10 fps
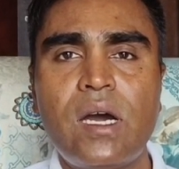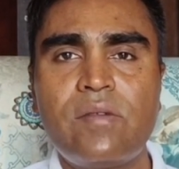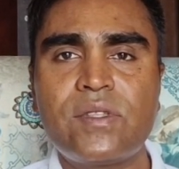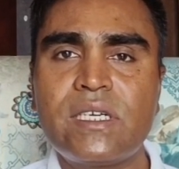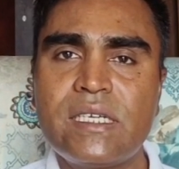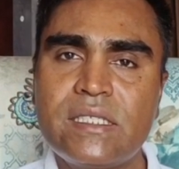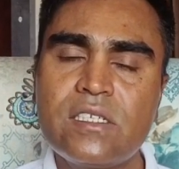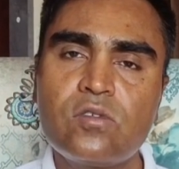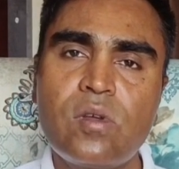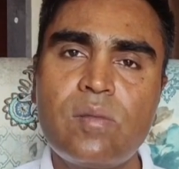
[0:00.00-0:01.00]
after
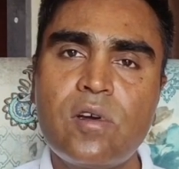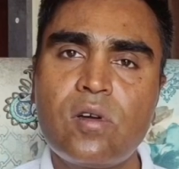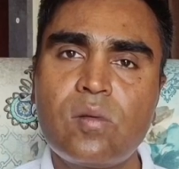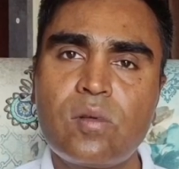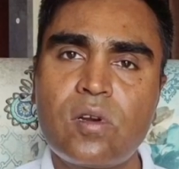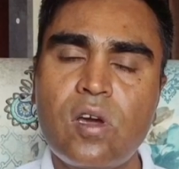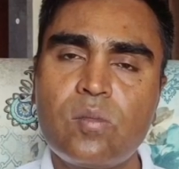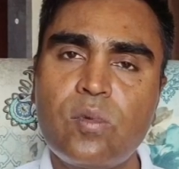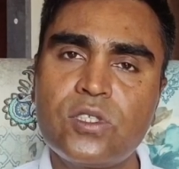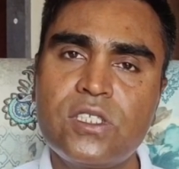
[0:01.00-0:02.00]
reaching 12
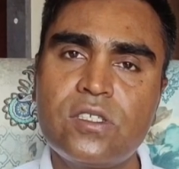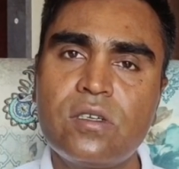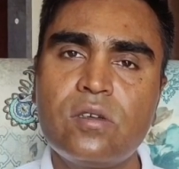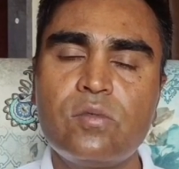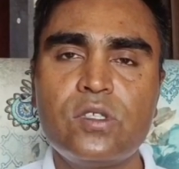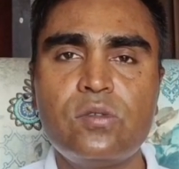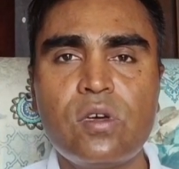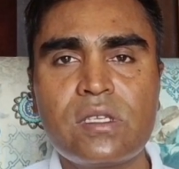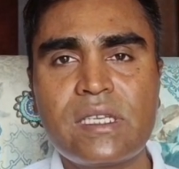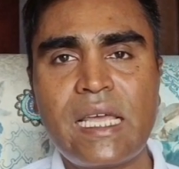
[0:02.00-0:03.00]
o'clock position, we do
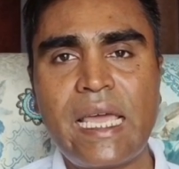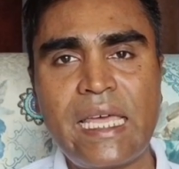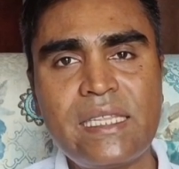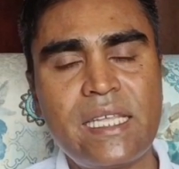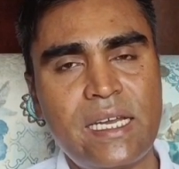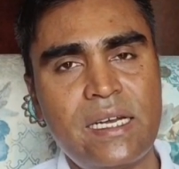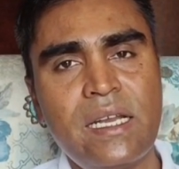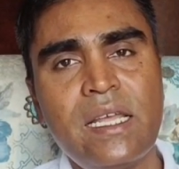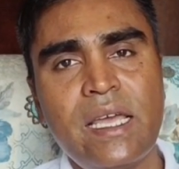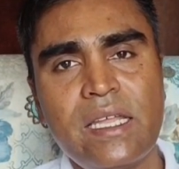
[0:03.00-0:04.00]
not end there,
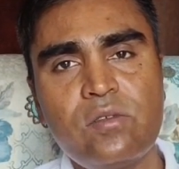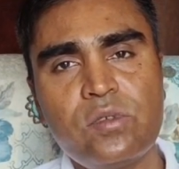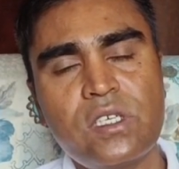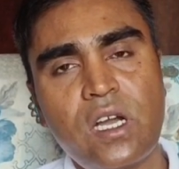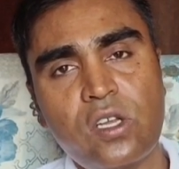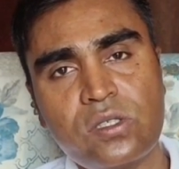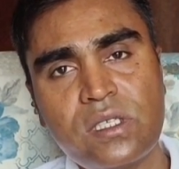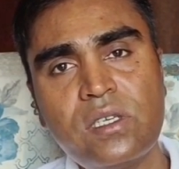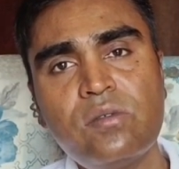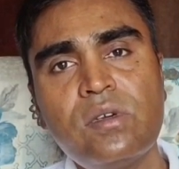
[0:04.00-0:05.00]
and we
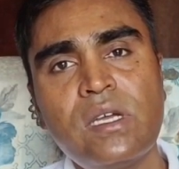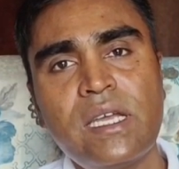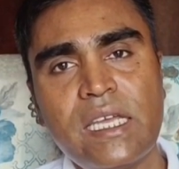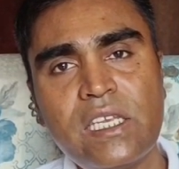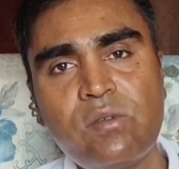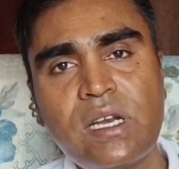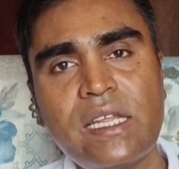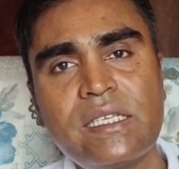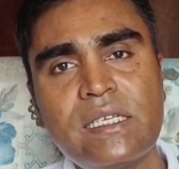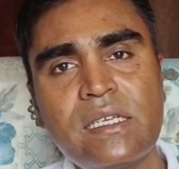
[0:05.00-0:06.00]
continue
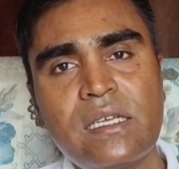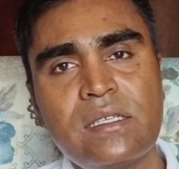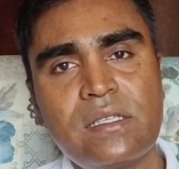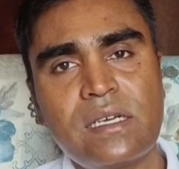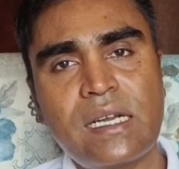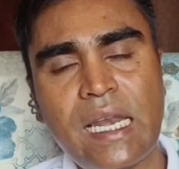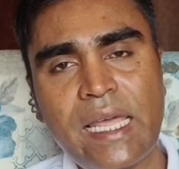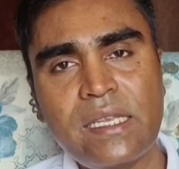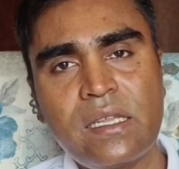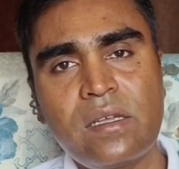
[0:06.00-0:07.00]
enucleating the
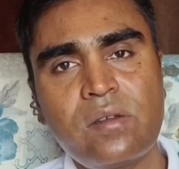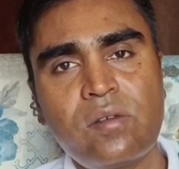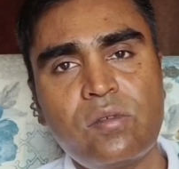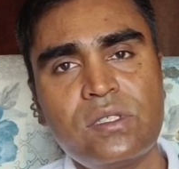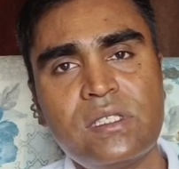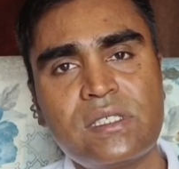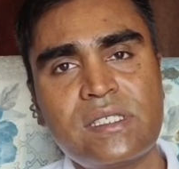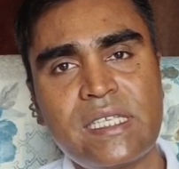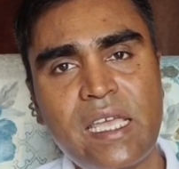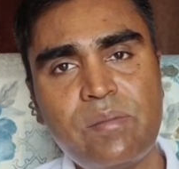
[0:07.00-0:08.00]
gland with the
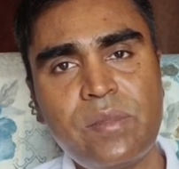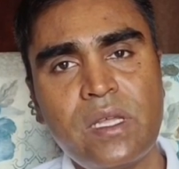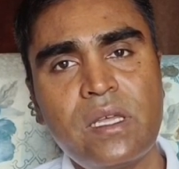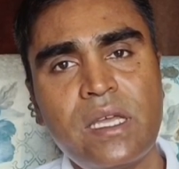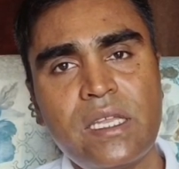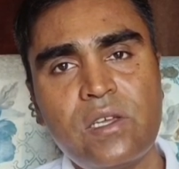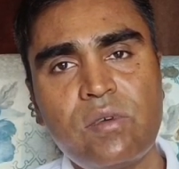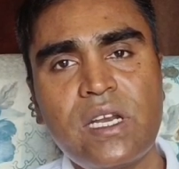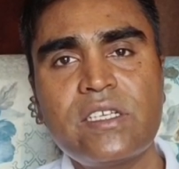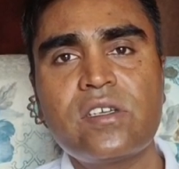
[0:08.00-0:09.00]
same
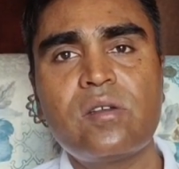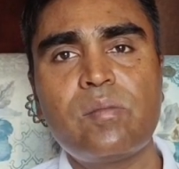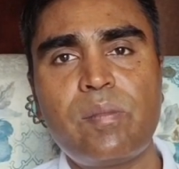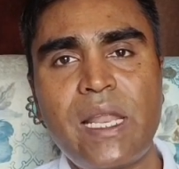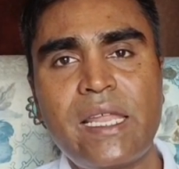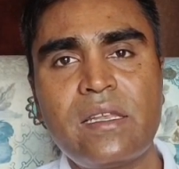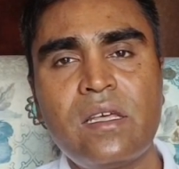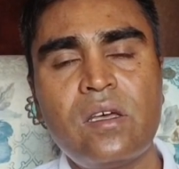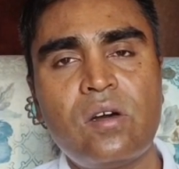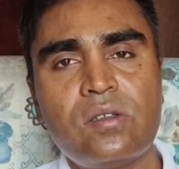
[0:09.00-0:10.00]
enucleation
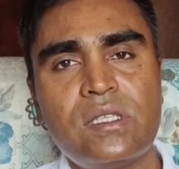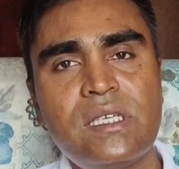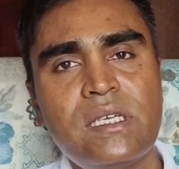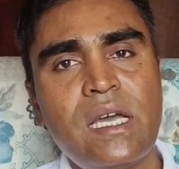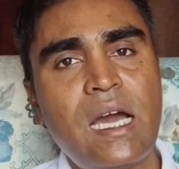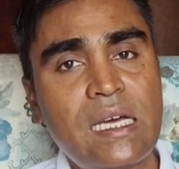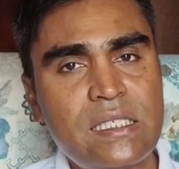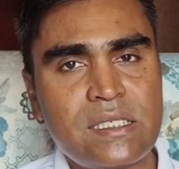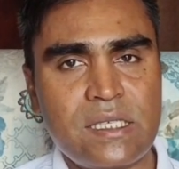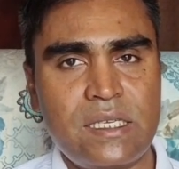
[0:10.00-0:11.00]
plan on the
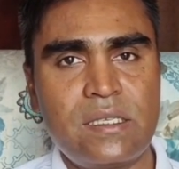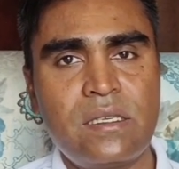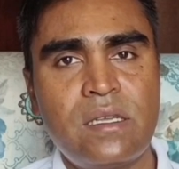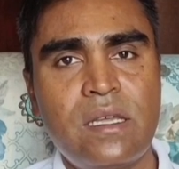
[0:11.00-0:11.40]
other side.